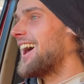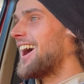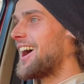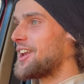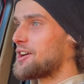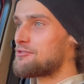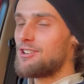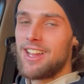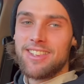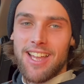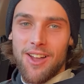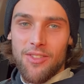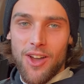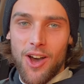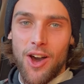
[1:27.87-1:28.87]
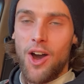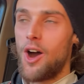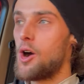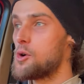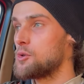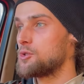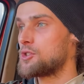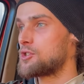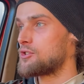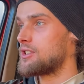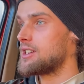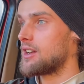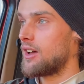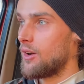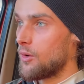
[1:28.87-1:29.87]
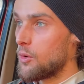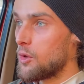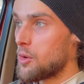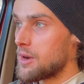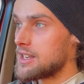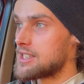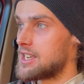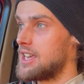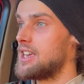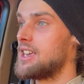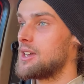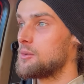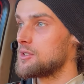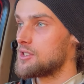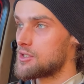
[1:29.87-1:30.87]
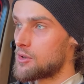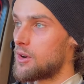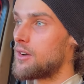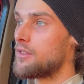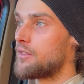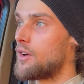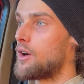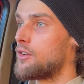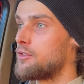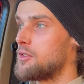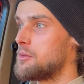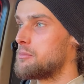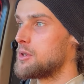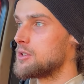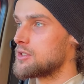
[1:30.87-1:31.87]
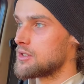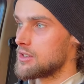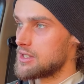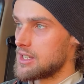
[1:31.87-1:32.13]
and I ran down the whole street, like all the way to here, which is quite far from the butcher's.